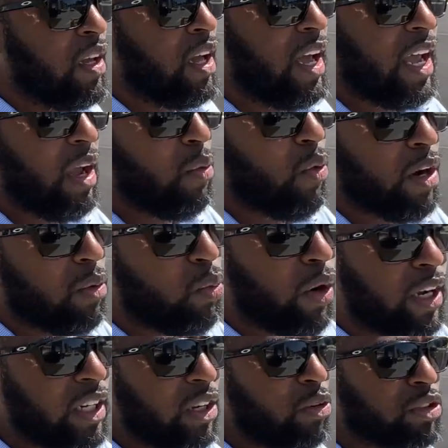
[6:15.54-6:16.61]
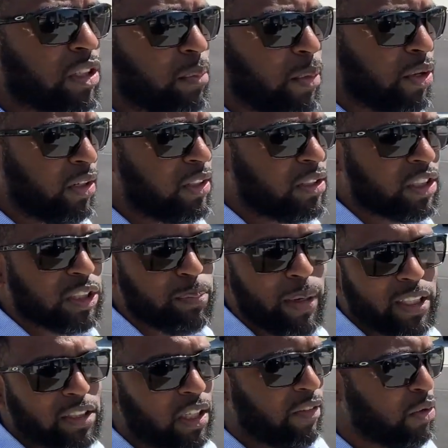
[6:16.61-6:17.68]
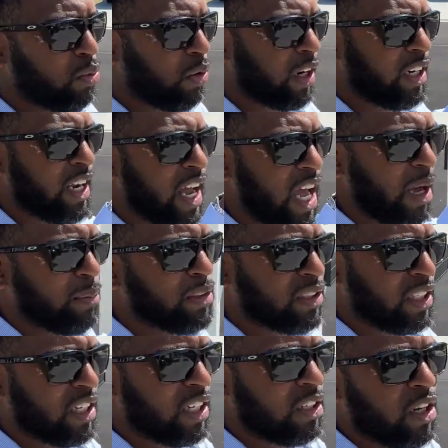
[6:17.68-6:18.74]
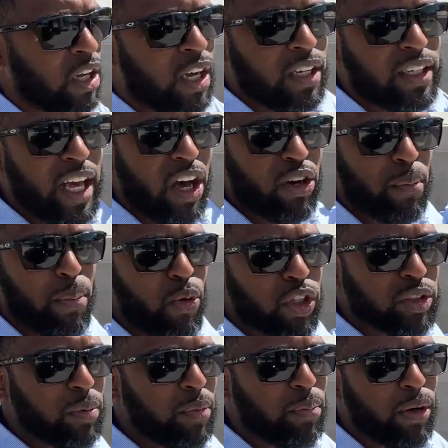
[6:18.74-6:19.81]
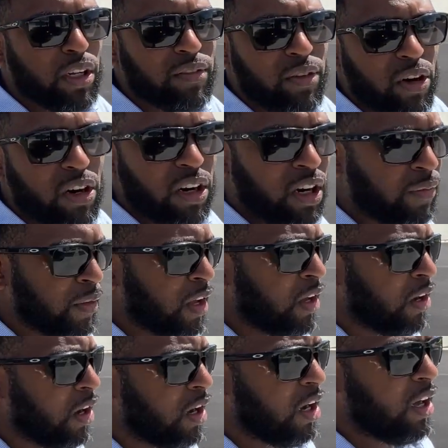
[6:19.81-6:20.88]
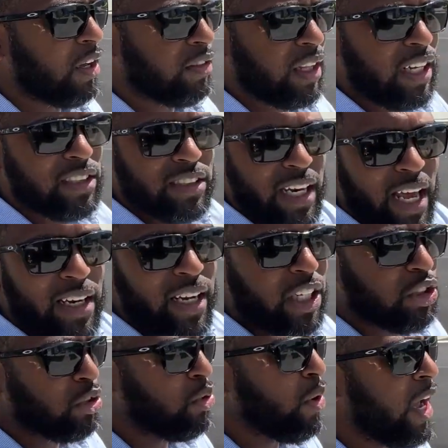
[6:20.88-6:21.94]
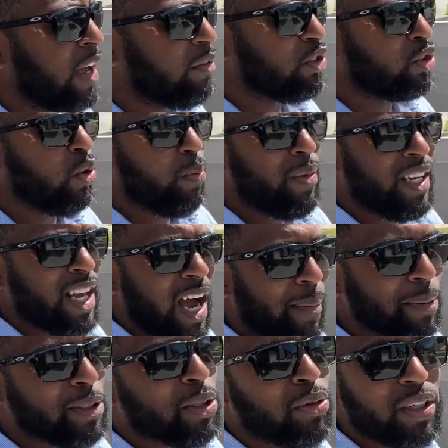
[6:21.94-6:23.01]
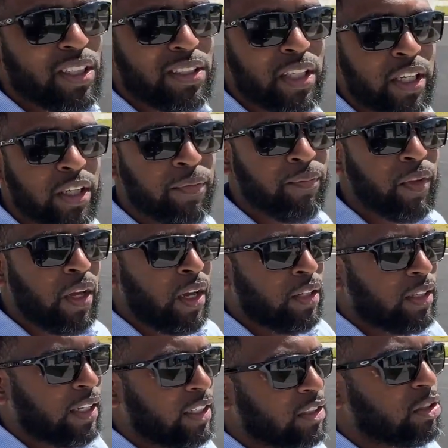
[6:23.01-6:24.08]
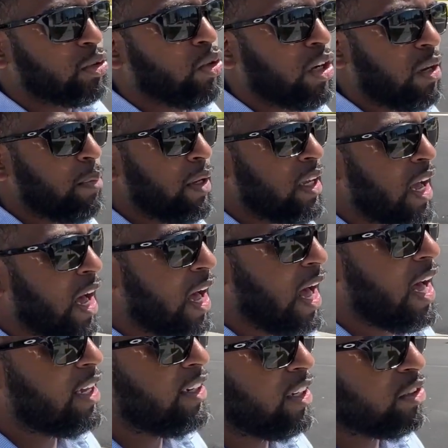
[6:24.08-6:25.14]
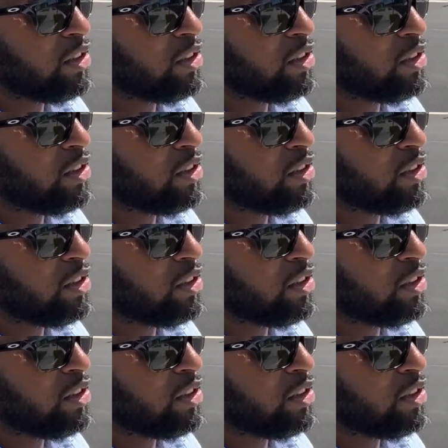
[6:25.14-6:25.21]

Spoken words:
and want to work in those communities, especially if you're working at Amazon down on Portsmouth Boulevard, things of that nature. You have so many opportunities here that this is going to be an ideal